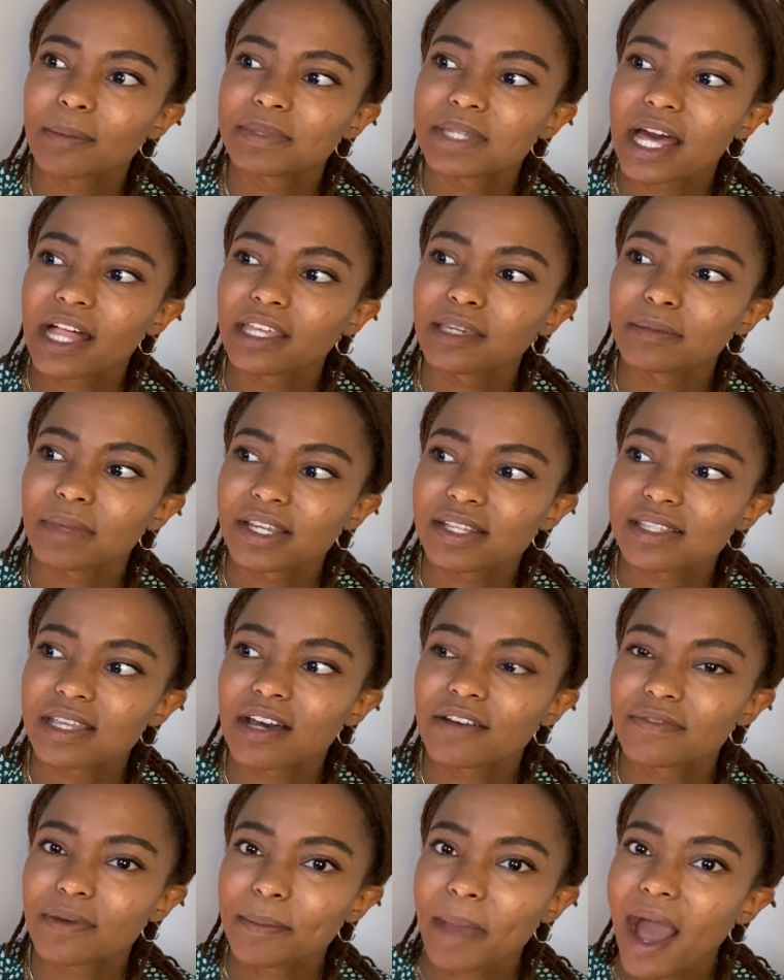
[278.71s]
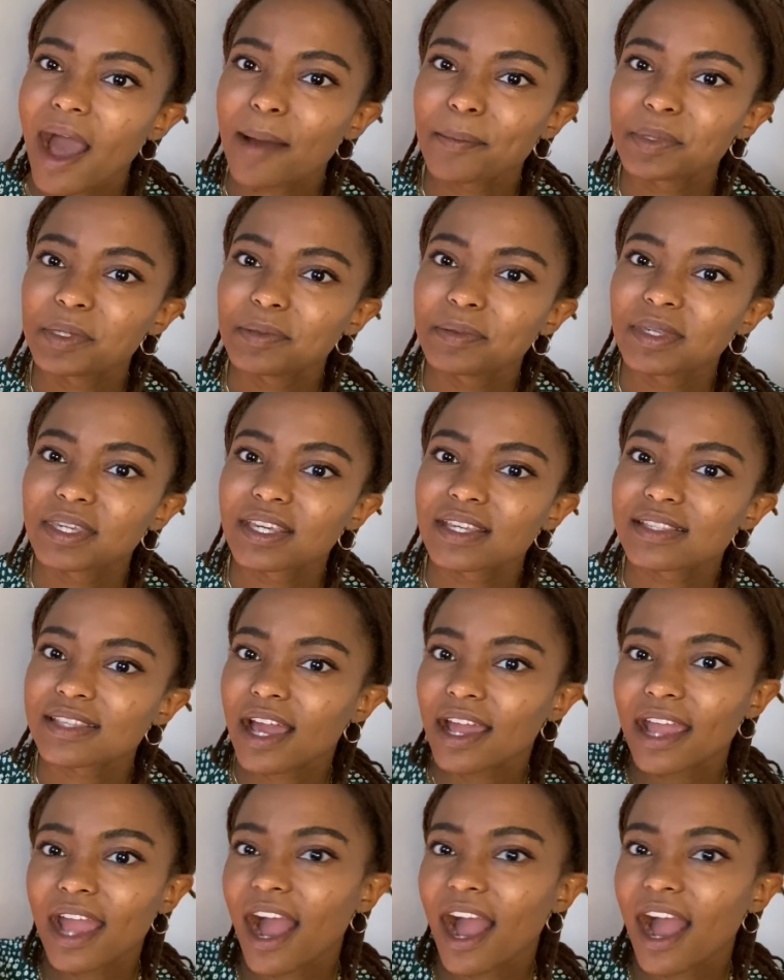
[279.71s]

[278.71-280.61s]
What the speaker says: telling myself I'm happy because I